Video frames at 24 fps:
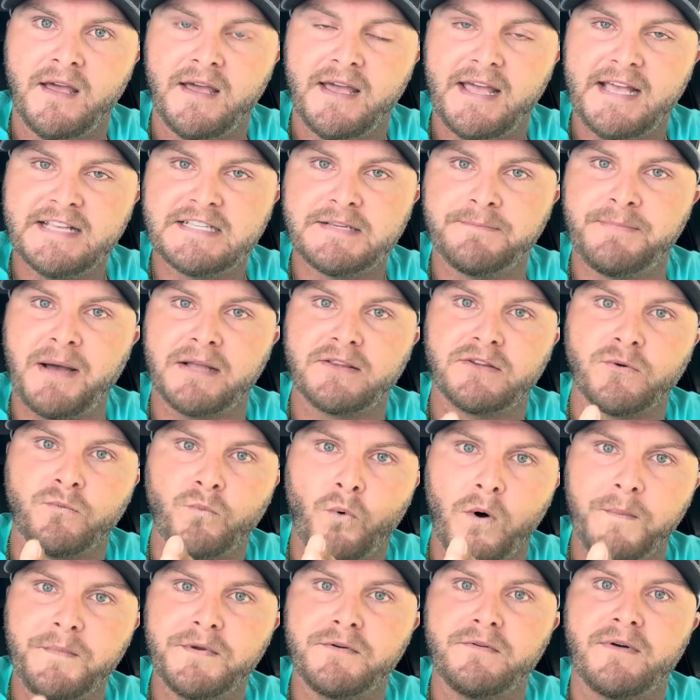It's about the
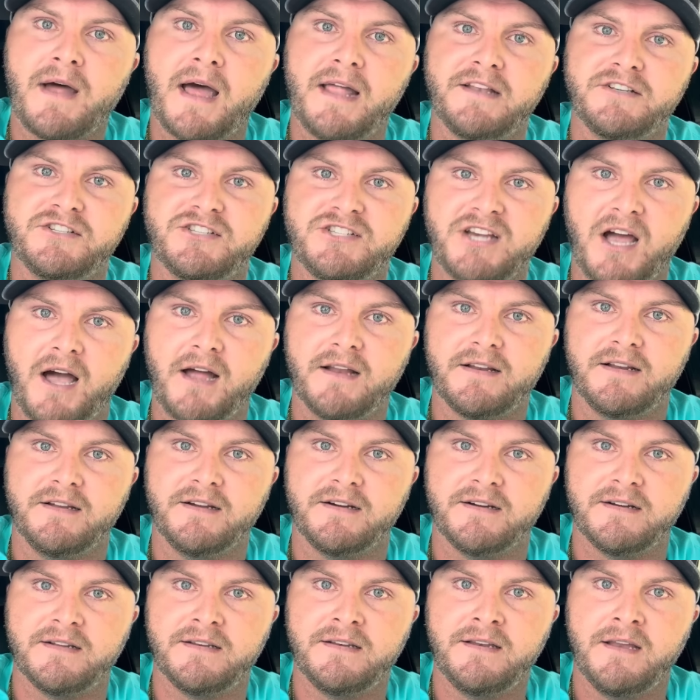woman riding
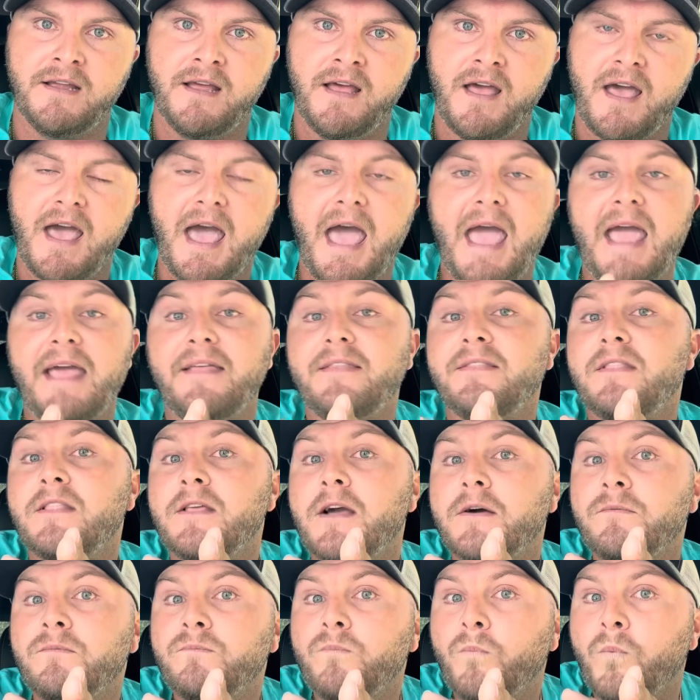shotgun and the,
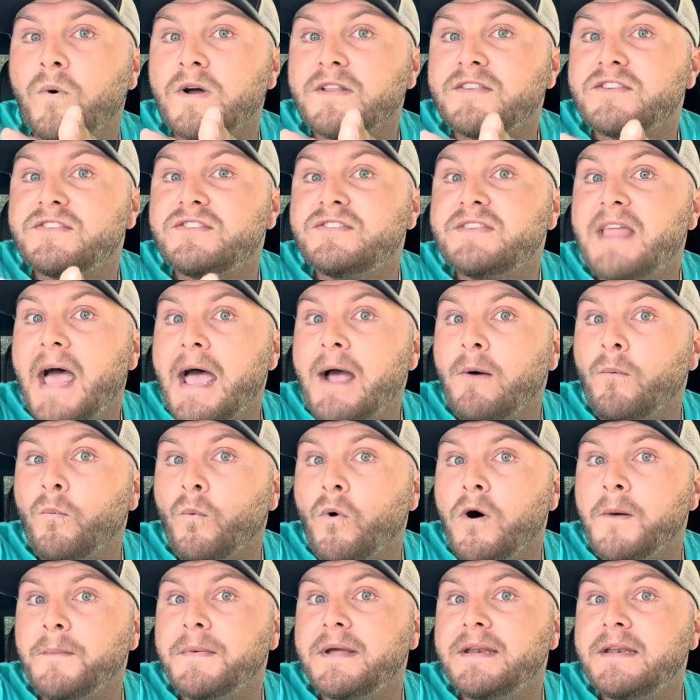what that
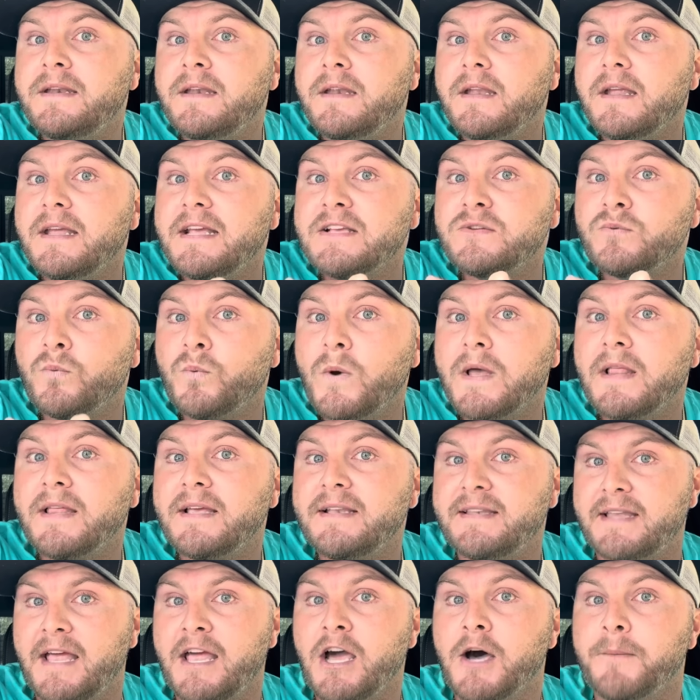woman is
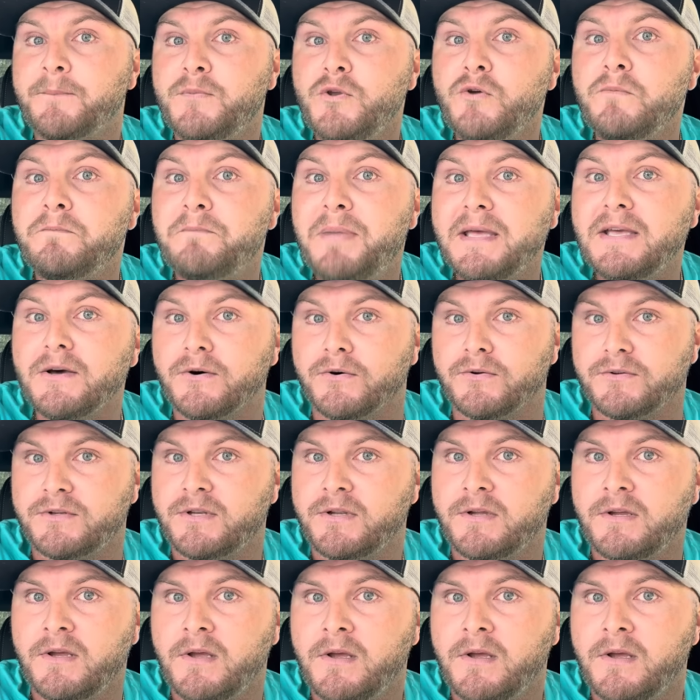willing to help you build.